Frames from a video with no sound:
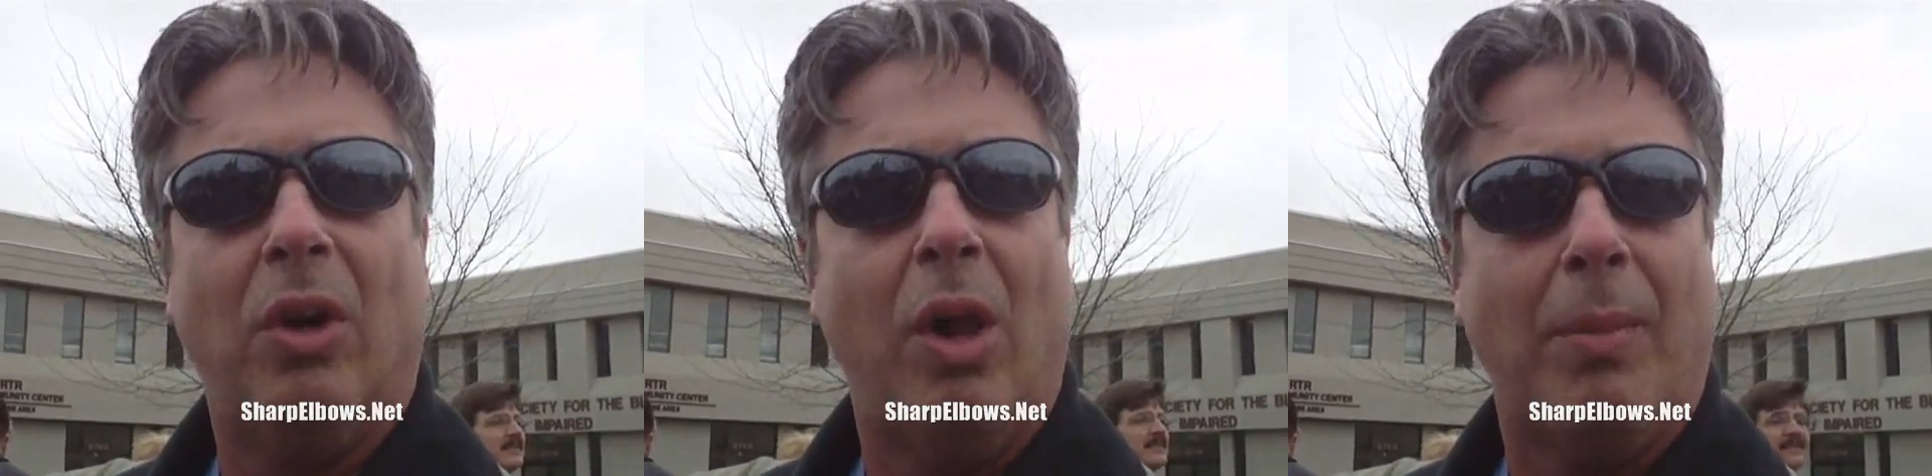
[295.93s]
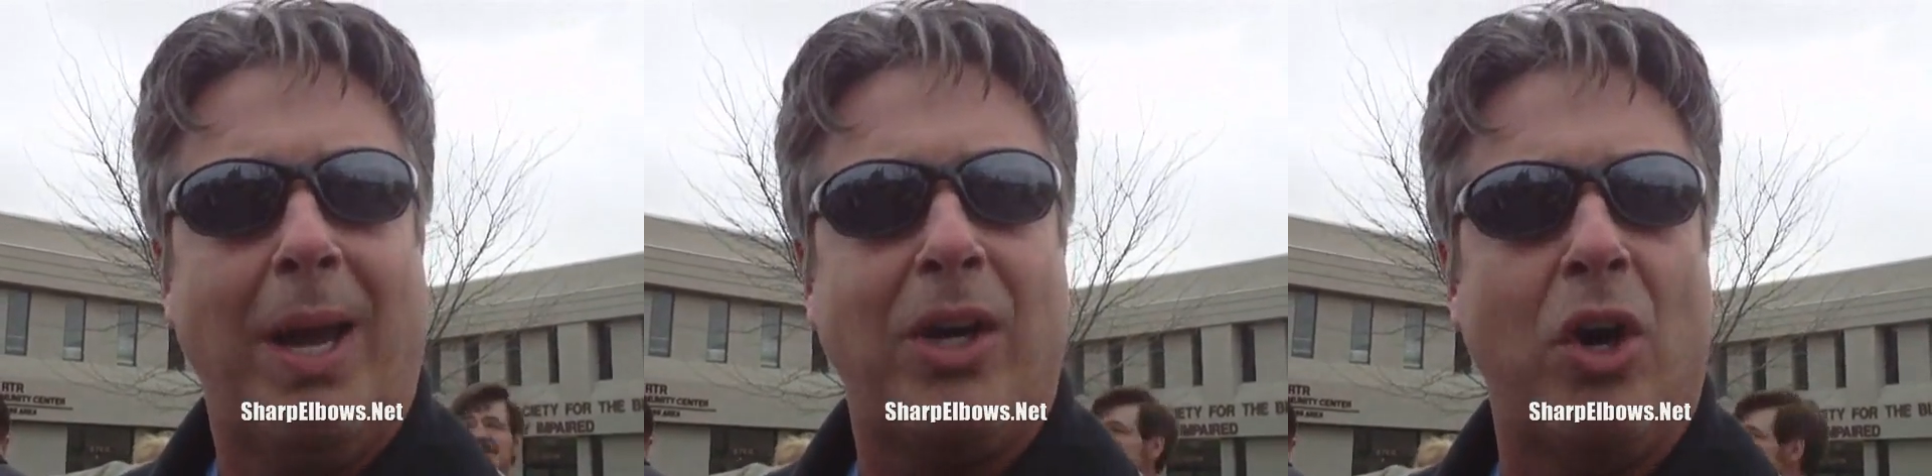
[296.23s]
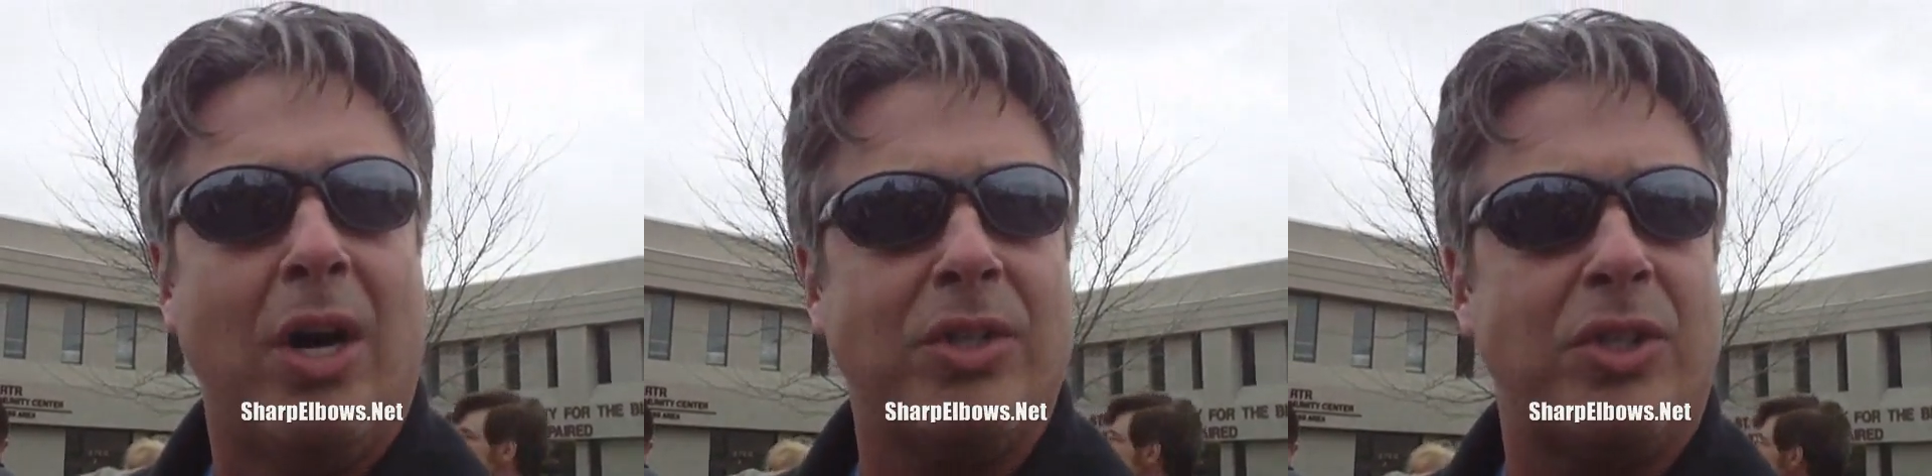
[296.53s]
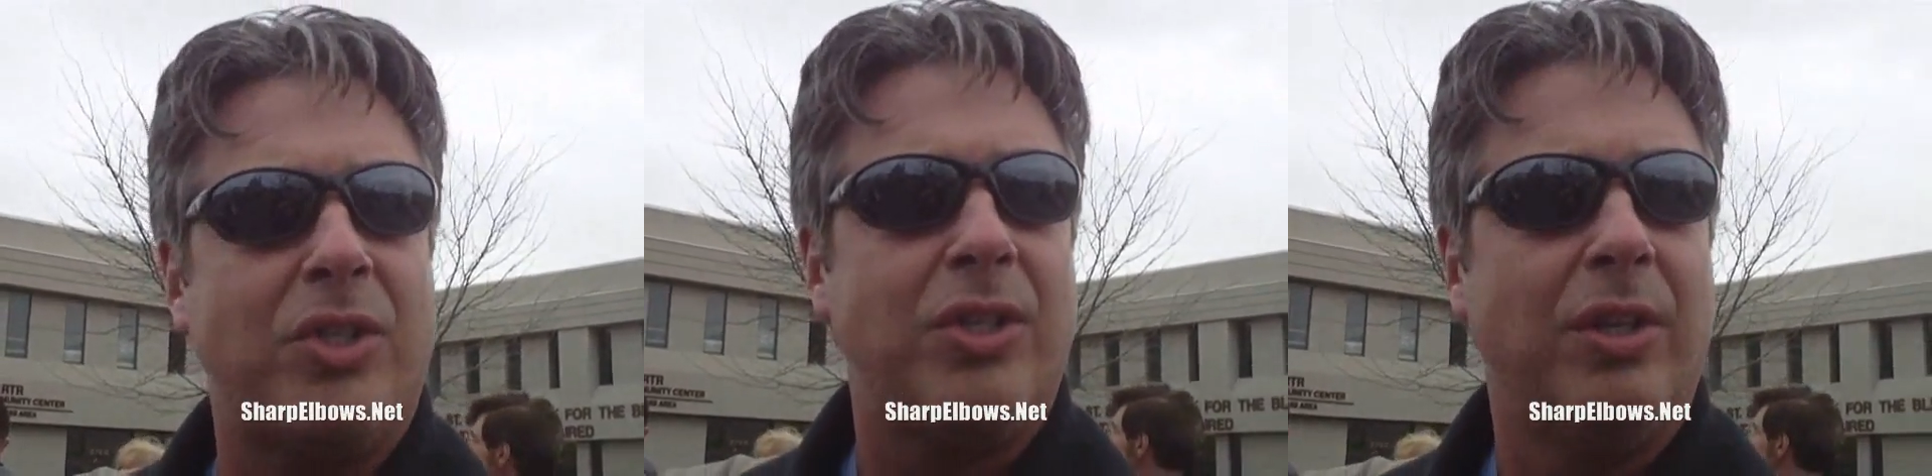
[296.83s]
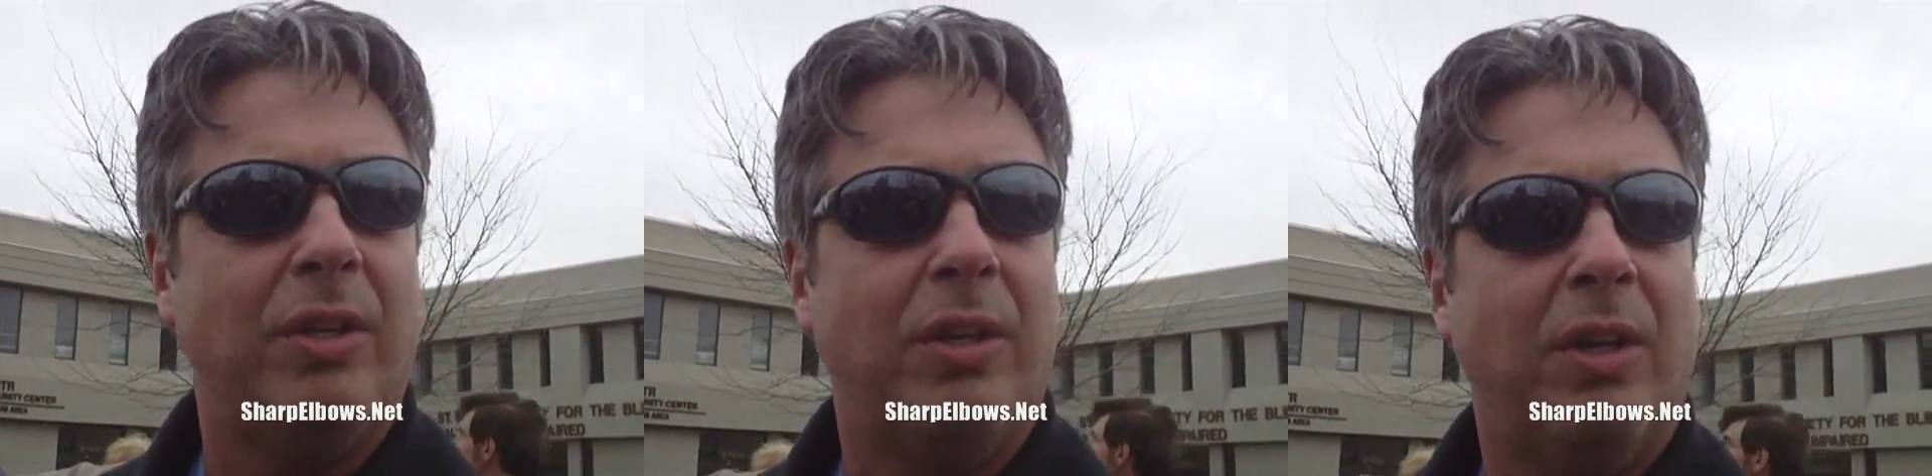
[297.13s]
you know, all my costs
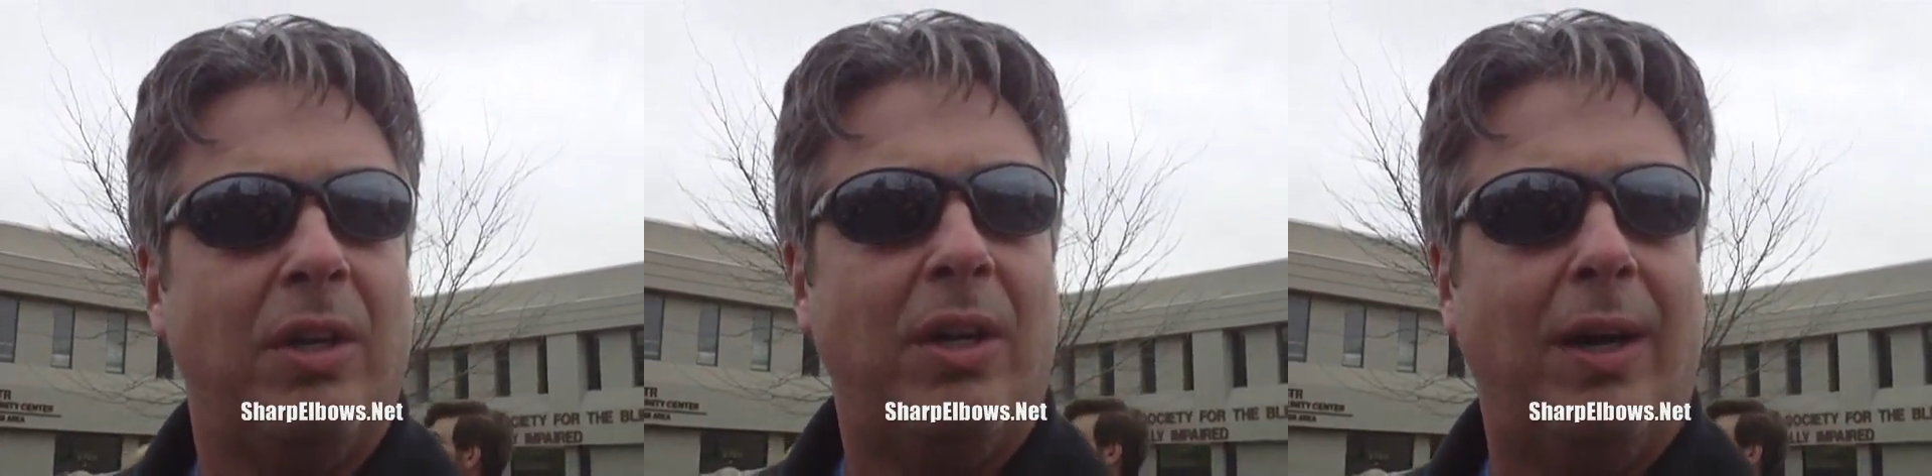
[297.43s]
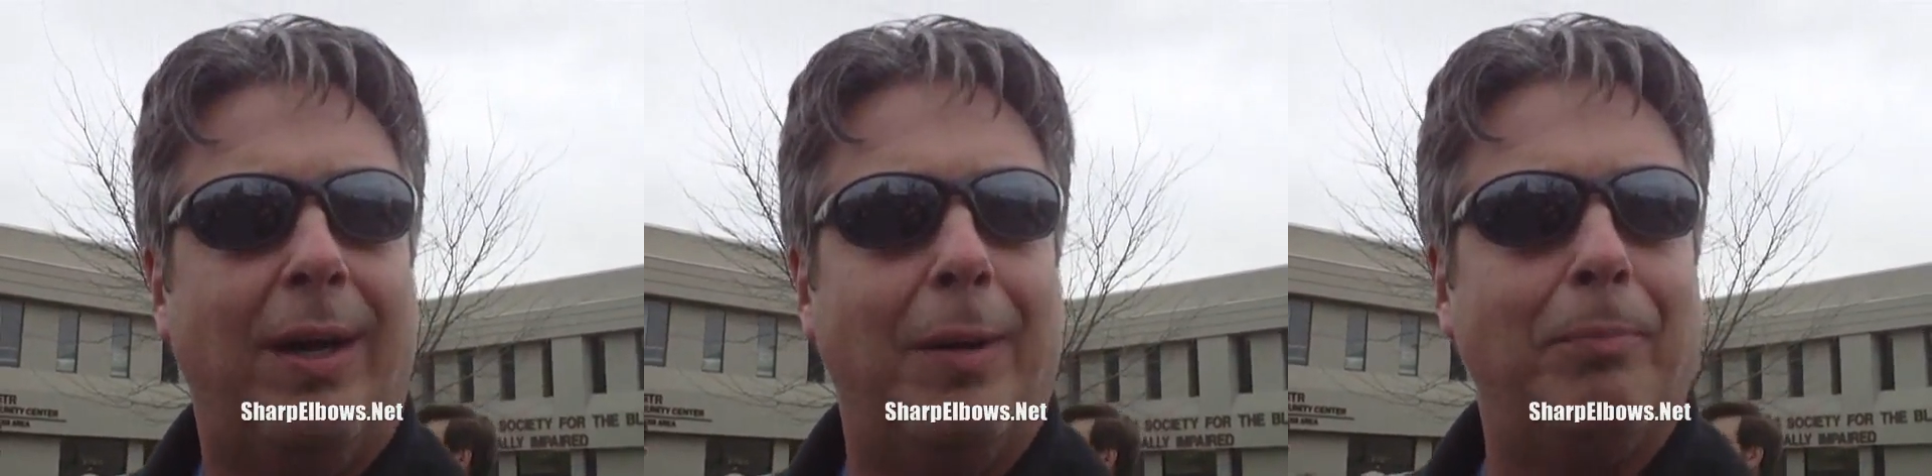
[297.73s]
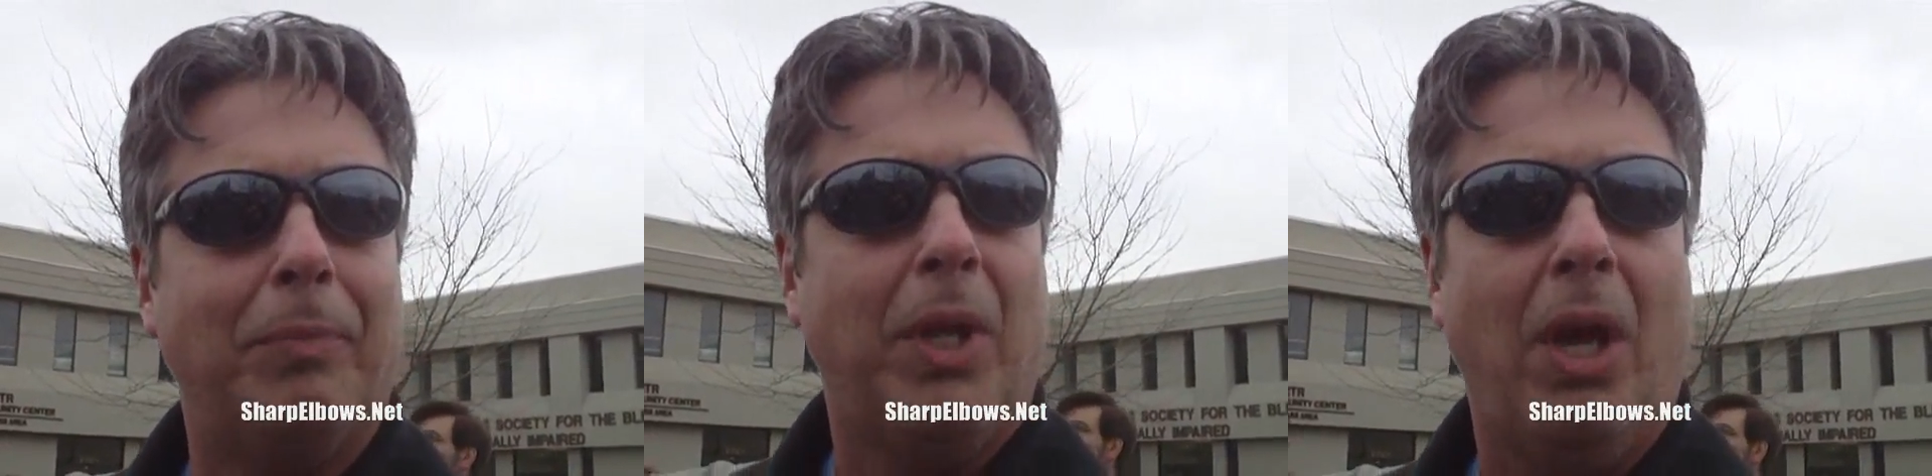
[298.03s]
um,